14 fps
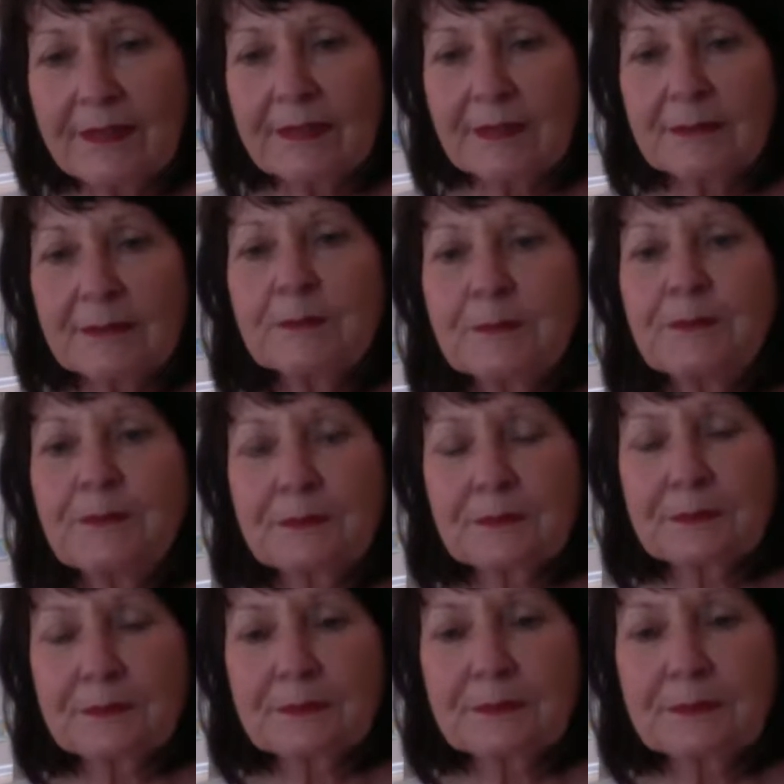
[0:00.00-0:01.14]
Okay.
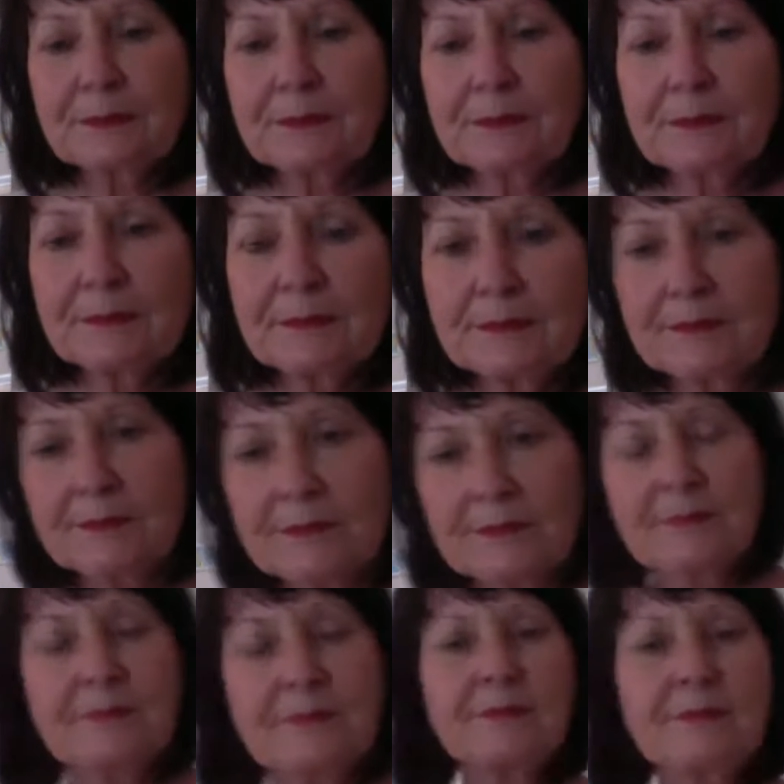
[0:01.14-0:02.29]

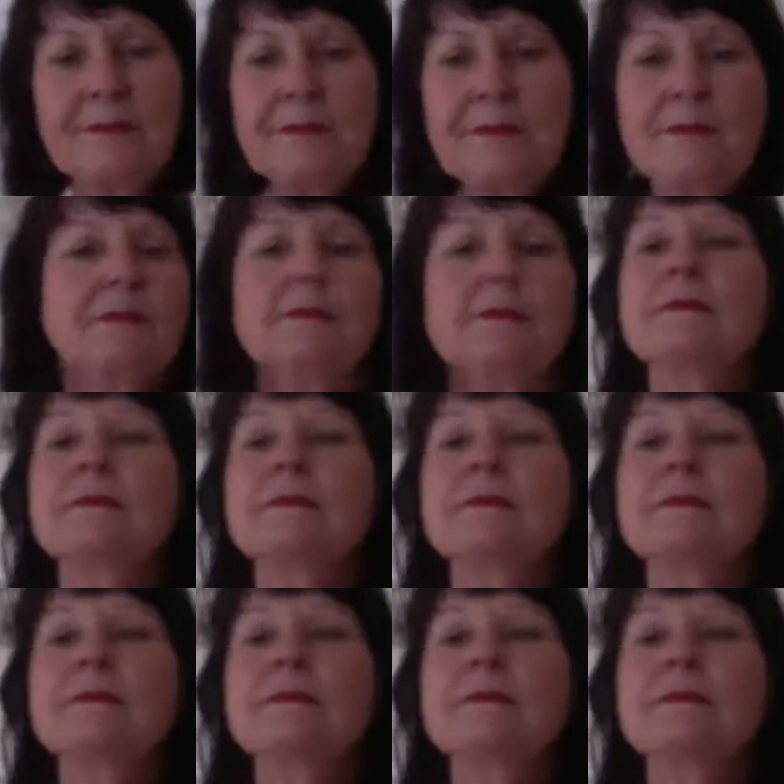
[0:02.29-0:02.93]
The next one